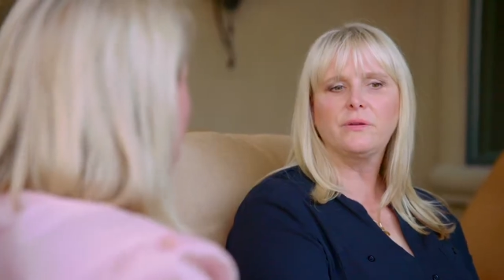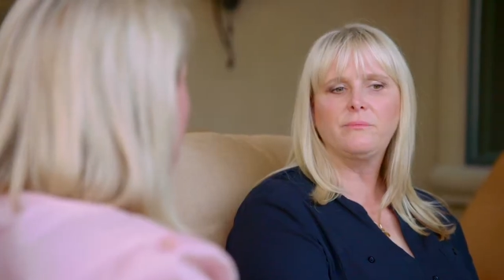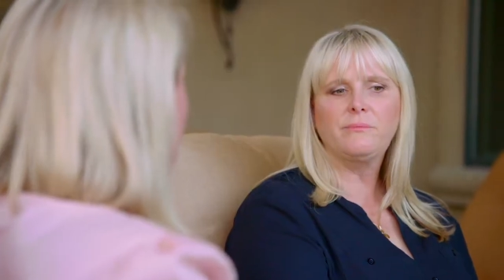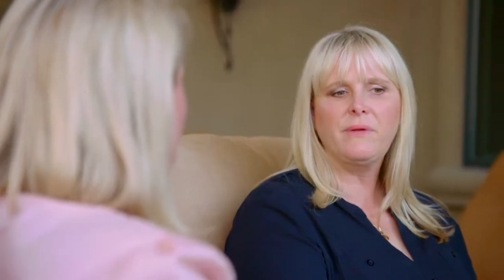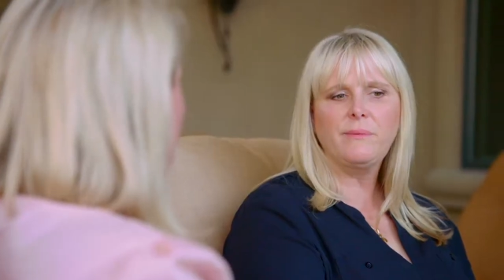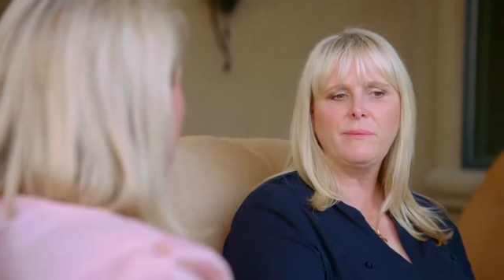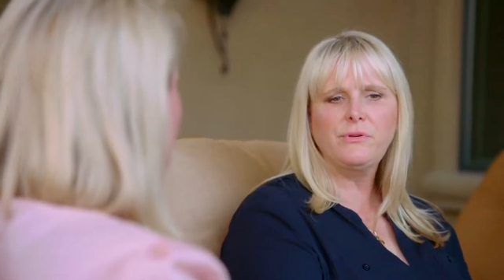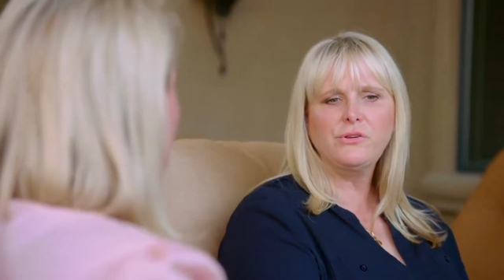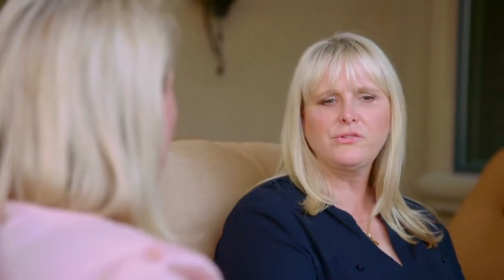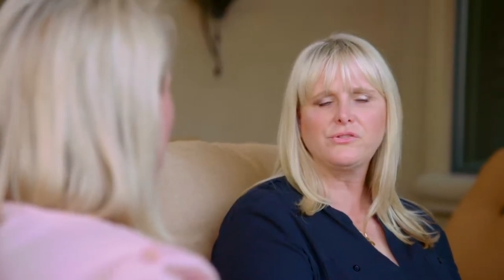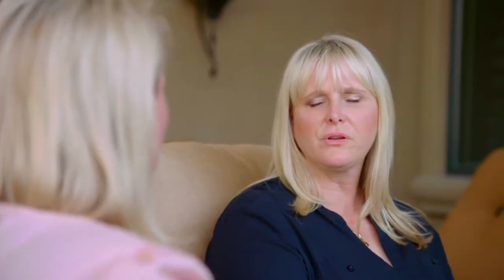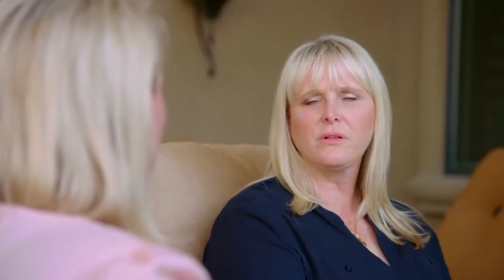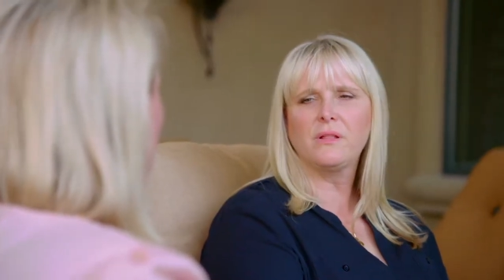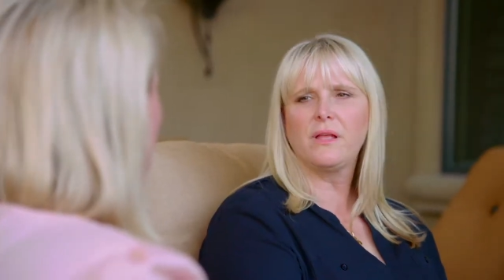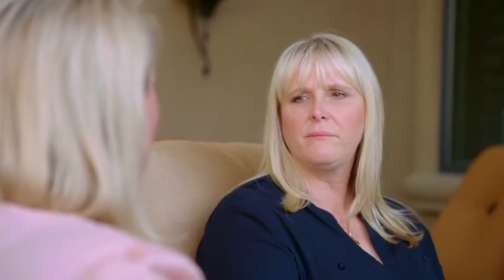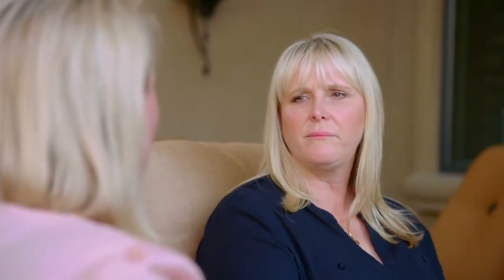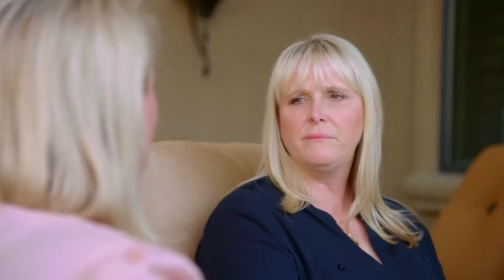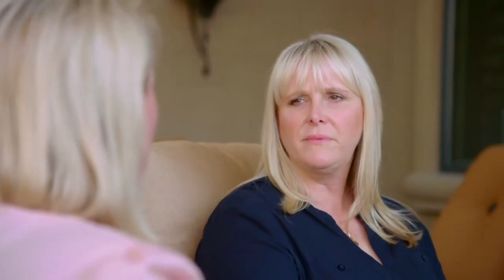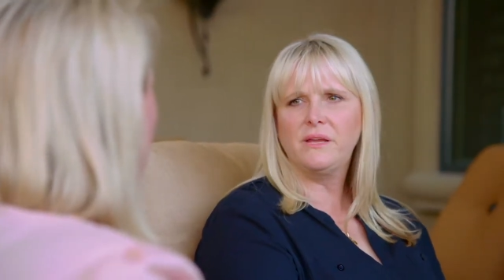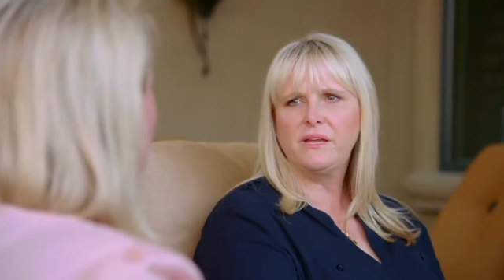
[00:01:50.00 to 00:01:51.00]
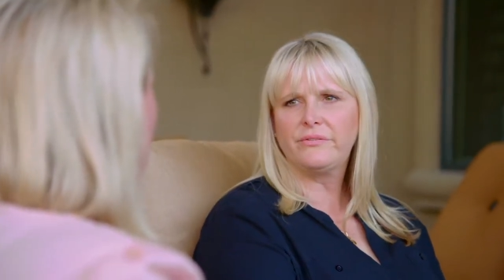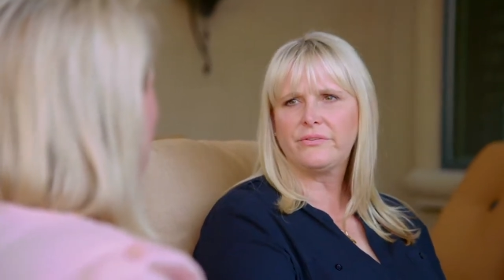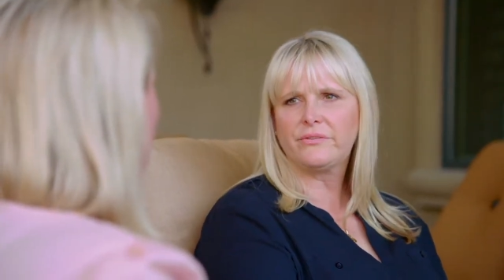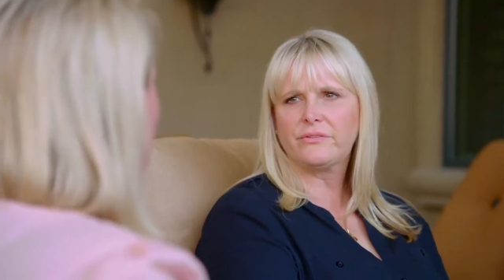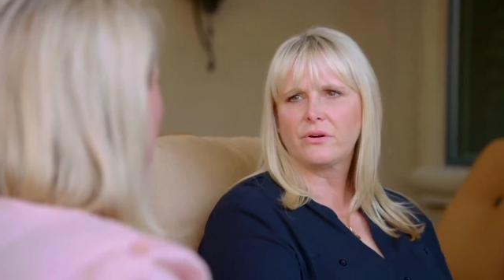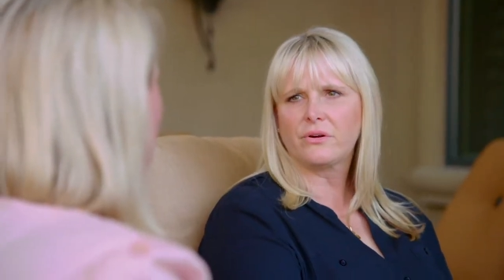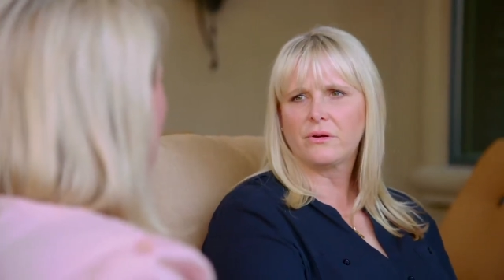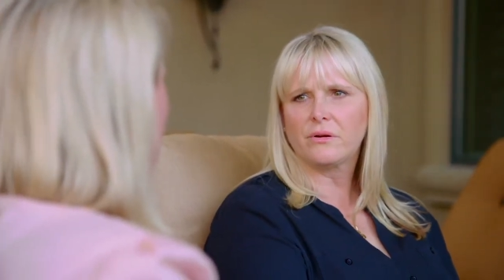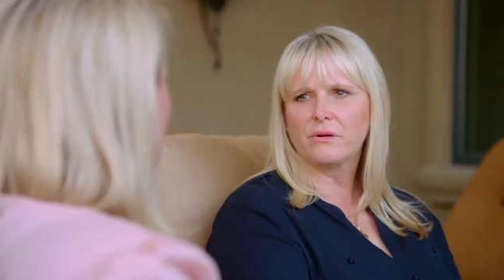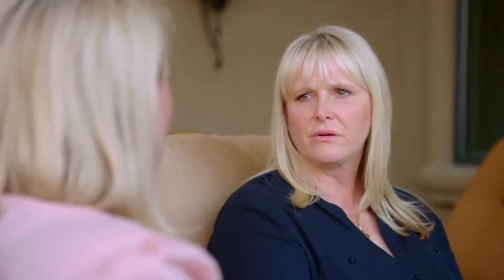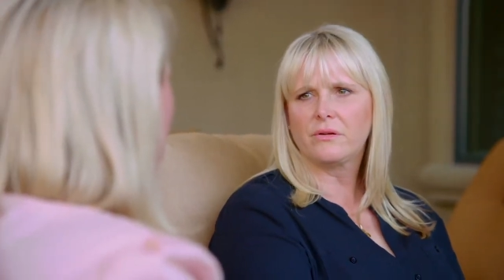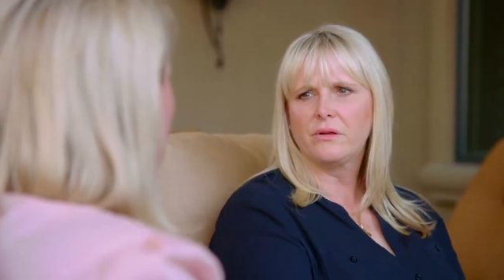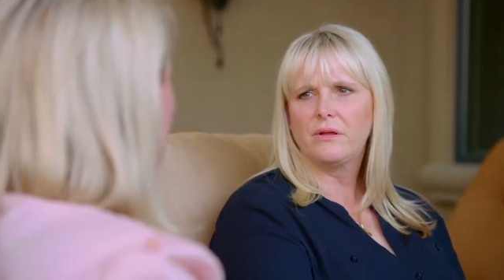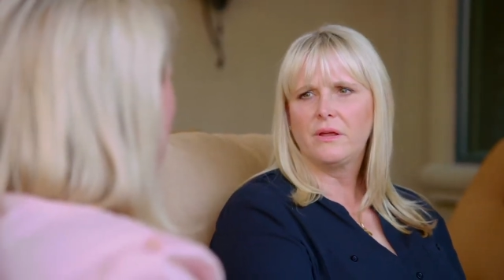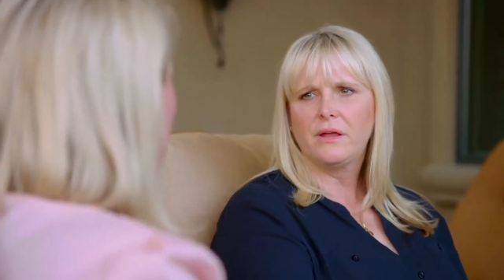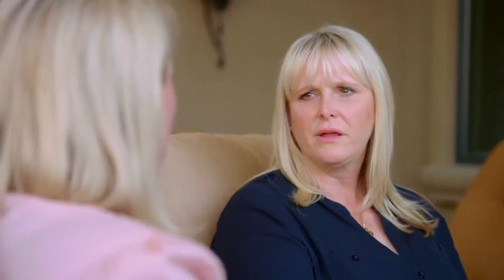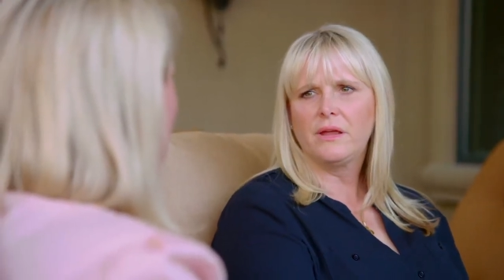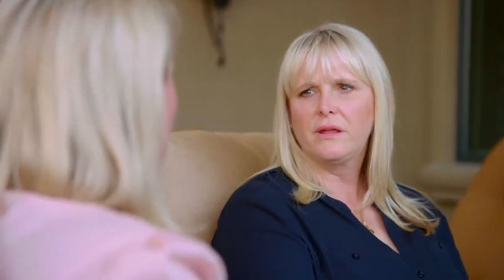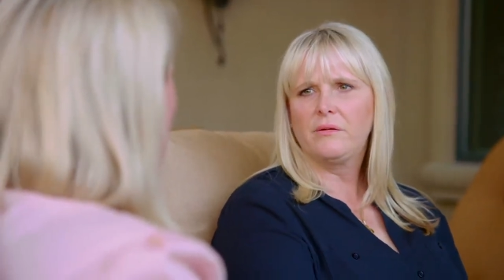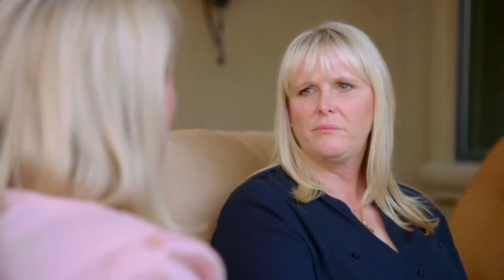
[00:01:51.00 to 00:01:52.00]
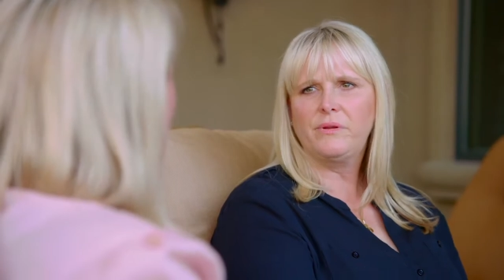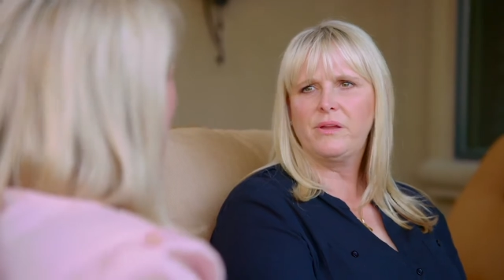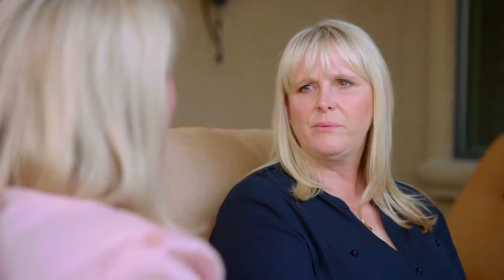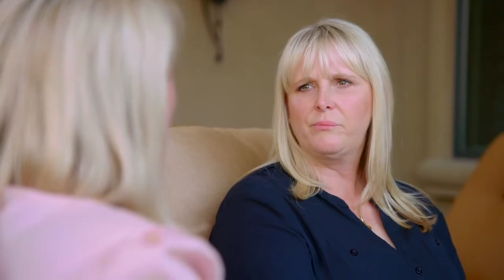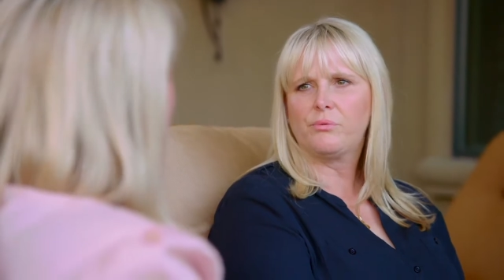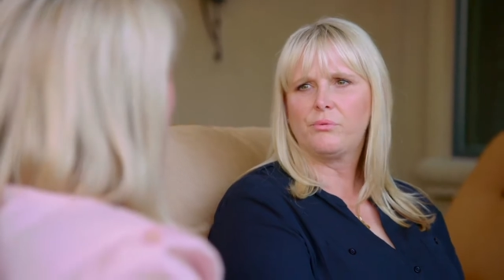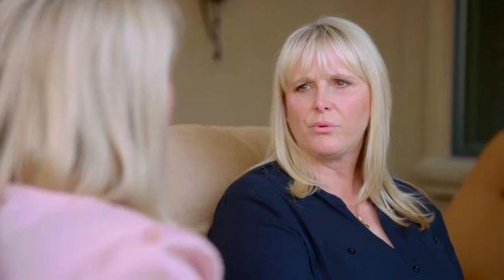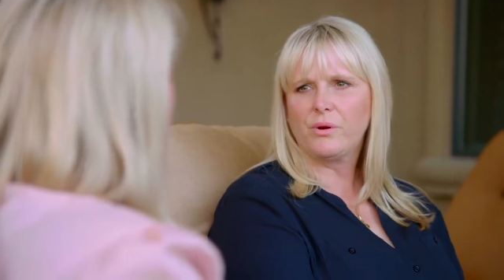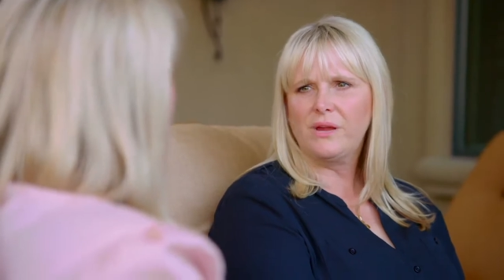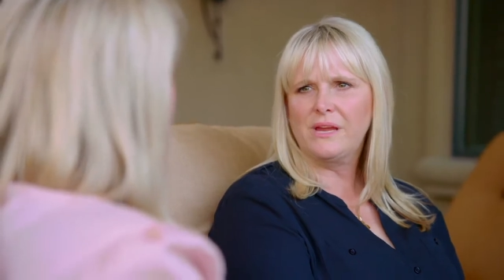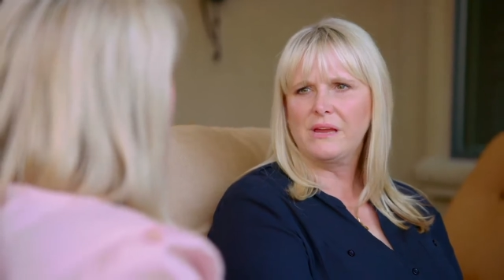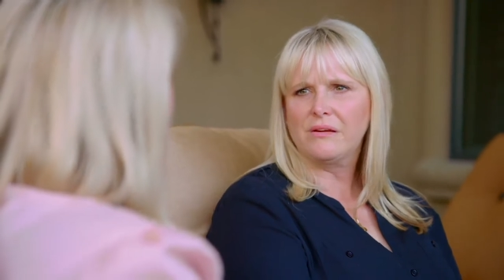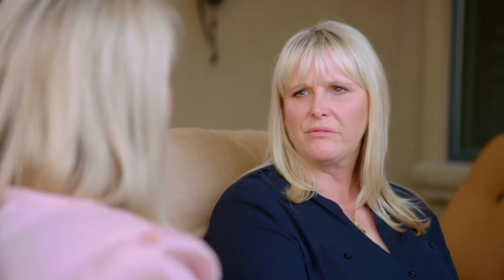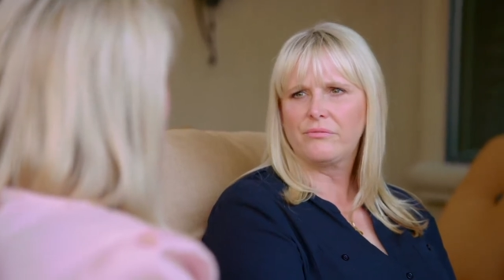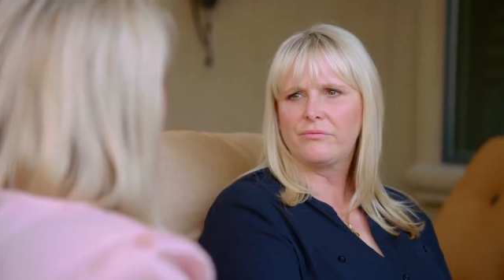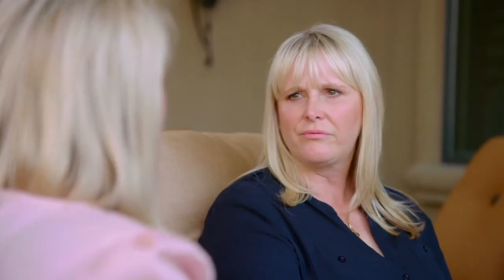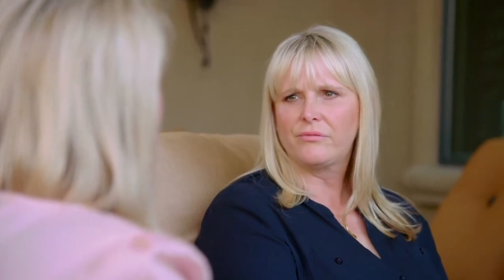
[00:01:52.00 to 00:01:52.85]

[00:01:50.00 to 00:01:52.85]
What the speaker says: then to put it together to drive